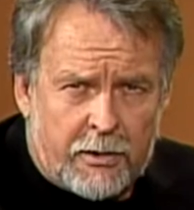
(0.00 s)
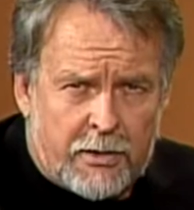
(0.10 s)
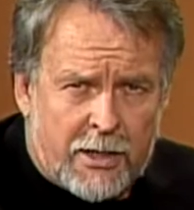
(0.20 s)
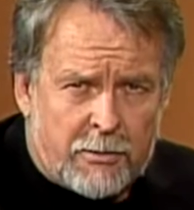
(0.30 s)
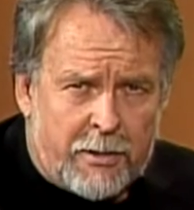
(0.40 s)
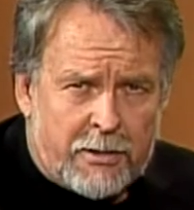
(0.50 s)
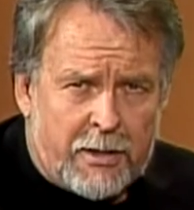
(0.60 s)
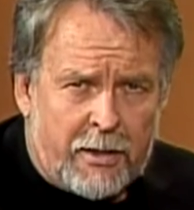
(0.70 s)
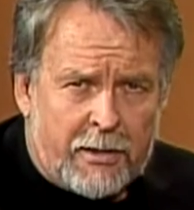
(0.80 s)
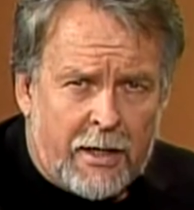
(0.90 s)
Jackson-Madison
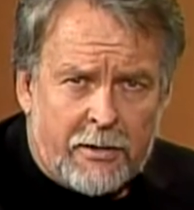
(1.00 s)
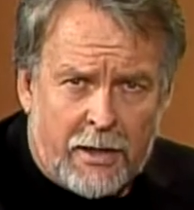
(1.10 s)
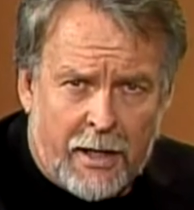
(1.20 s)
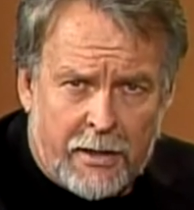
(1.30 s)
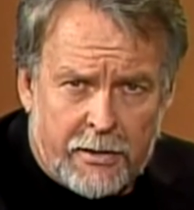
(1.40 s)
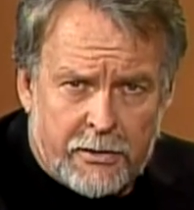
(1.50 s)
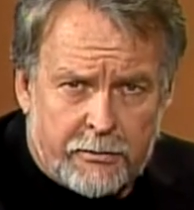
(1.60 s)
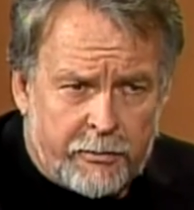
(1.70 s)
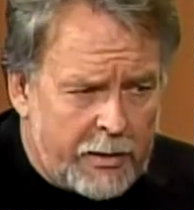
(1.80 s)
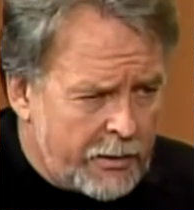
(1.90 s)
County in the 1880s,
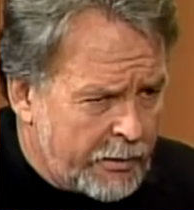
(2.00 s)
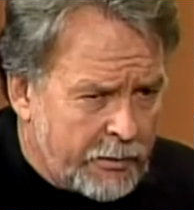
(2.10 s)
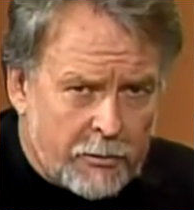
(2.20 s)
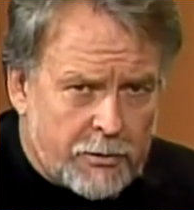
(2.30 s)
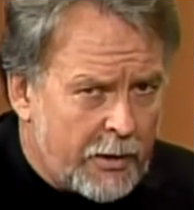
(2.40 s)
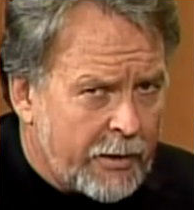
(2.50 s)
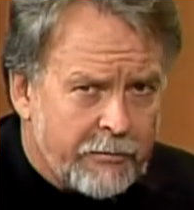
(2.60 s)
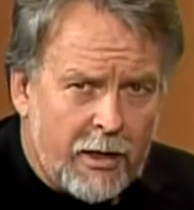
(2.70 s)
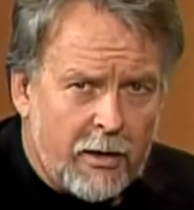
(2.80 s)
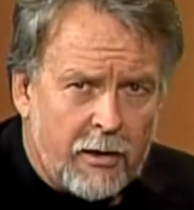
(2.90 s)
and there was a lot of
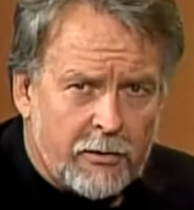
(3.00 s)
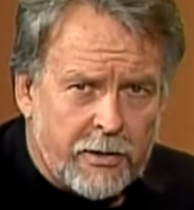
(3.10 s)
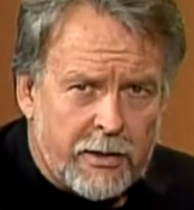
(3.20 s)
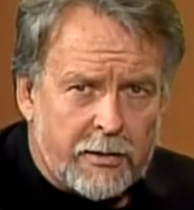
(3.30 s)
dialogue then